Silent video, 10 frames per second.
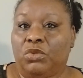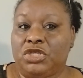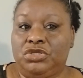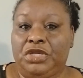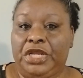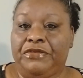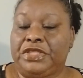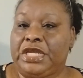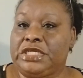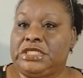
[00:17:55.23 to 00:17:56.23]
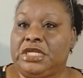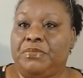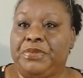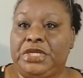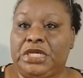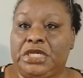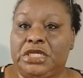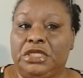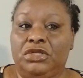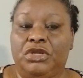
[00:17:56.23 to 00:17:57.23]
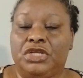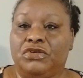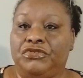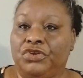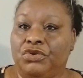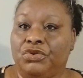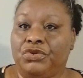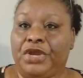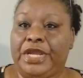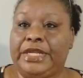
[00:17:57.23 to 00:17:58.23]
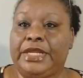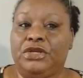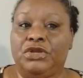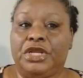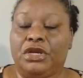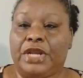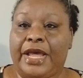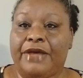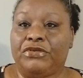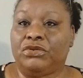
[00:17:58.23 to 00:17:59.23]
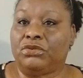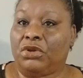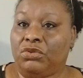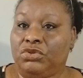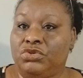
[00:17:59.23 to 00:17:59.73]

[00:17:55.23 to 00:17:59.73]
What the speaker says: once you get everything set up and done and you get your journal created and you get it live on